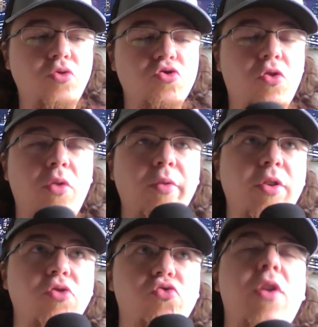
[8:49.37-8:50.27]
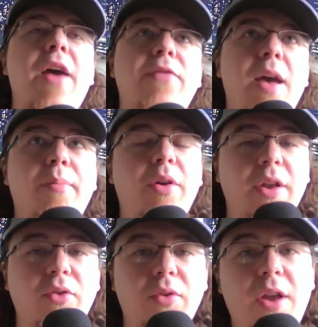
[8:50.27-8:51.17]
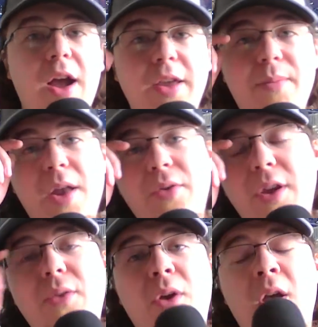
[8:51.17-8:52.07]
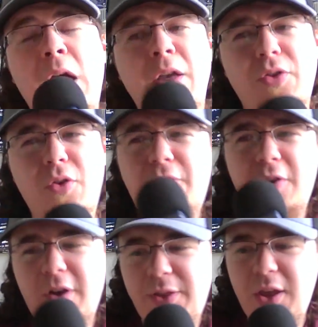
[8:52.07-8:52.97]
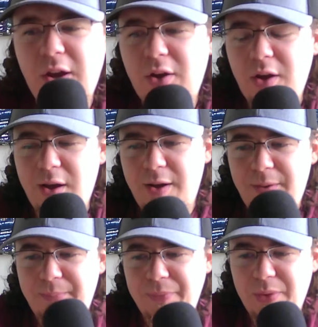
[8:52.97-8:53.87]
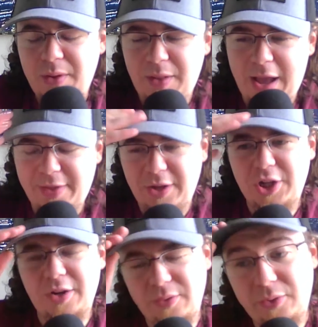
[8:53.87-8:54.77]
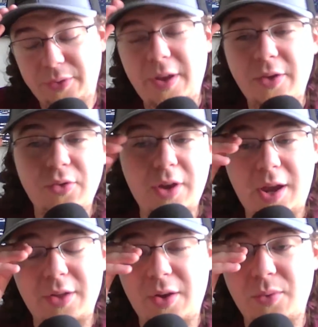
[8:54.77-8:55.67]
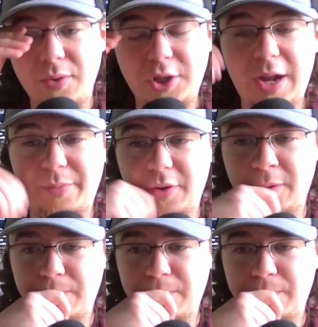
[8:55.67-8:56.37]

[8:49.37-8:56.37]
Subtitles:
going to draft that book into a documentary. So far, I think, the last I checked, which was yesterday, because I wrote a chapter